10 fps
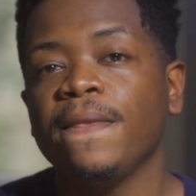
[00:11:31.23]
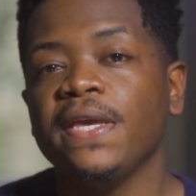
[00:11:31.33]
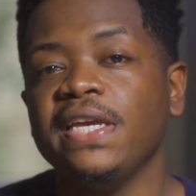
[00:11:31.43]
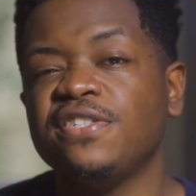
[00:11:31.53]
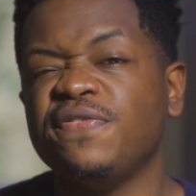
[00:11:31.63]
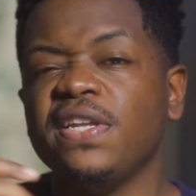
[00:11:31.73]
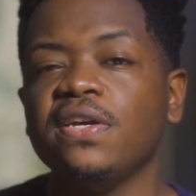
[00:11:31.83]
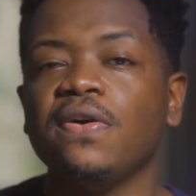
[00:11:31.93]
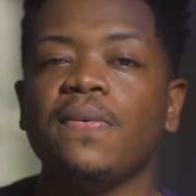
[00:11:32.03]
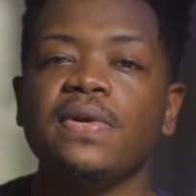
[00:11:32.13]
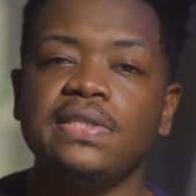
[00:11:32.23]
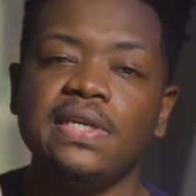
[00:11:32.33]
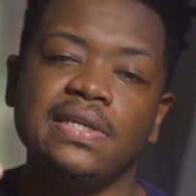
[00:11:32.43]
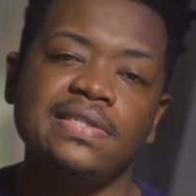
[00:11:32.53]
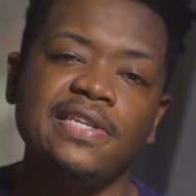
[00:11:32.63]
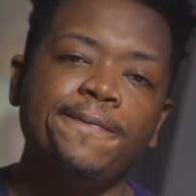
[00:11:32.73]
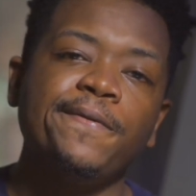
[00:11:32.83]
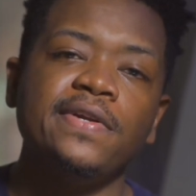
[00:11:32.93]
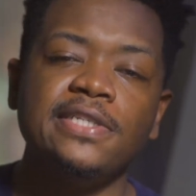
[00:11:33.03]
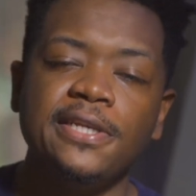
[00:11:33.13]
Each video, I want to take us deeper
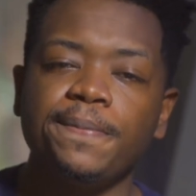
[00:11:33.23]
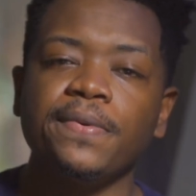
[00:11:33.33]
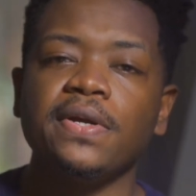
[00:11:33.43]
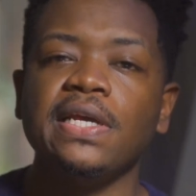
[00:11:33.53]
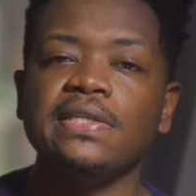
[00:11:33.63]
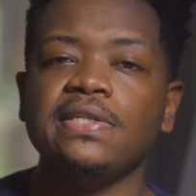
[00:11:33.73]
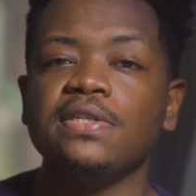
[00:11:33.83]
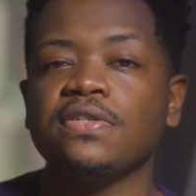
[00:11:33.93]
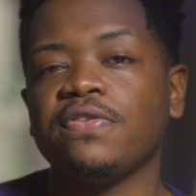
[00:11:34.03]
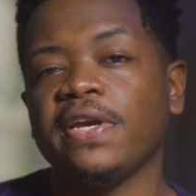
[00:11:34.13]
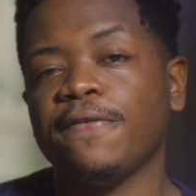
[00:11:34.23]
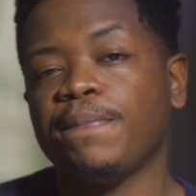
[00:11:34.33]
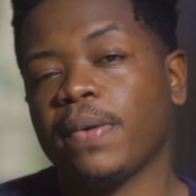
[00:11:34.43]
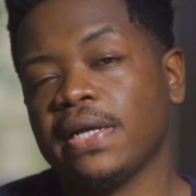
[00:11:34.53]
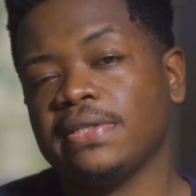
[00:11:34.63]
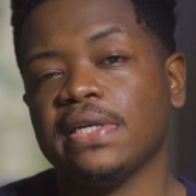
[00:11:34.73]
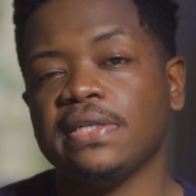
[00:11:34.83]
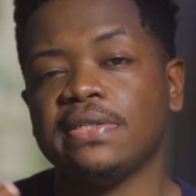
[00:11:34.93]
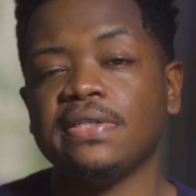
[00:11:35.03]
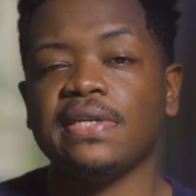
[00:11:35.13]
and deeper into this creative
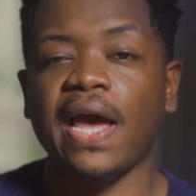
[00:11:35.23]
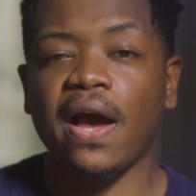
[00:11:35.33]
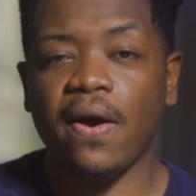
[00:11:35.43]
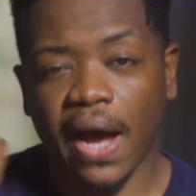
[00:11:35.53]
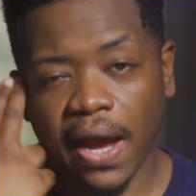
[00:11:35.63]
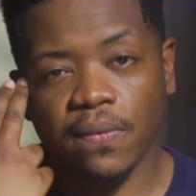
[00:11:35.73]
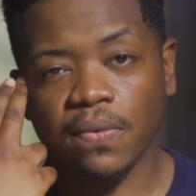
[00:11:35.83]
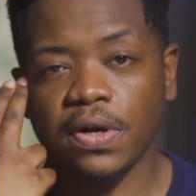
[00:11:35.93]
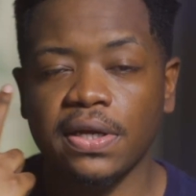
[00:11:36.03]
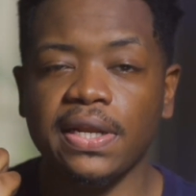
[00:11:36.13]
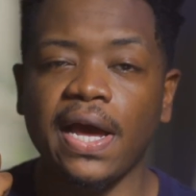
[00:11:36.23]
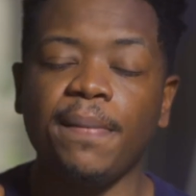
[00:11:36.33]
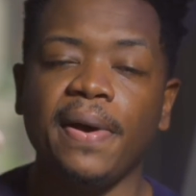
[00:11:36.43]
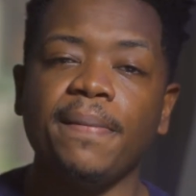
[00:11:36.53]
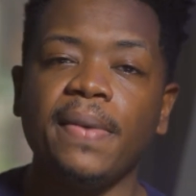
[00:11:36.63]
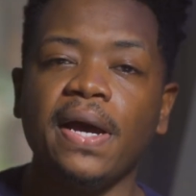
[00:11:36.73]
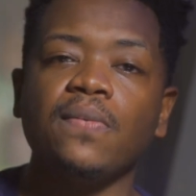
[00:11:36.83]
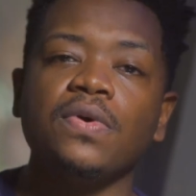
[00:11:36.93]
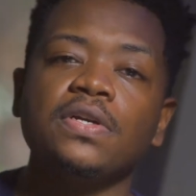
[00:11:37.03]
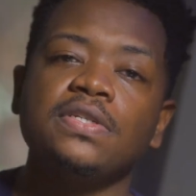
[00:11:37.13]
process, into how I work and how my
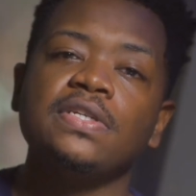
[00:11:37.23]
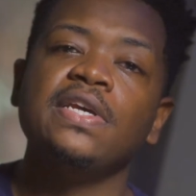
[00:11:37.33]
mind works.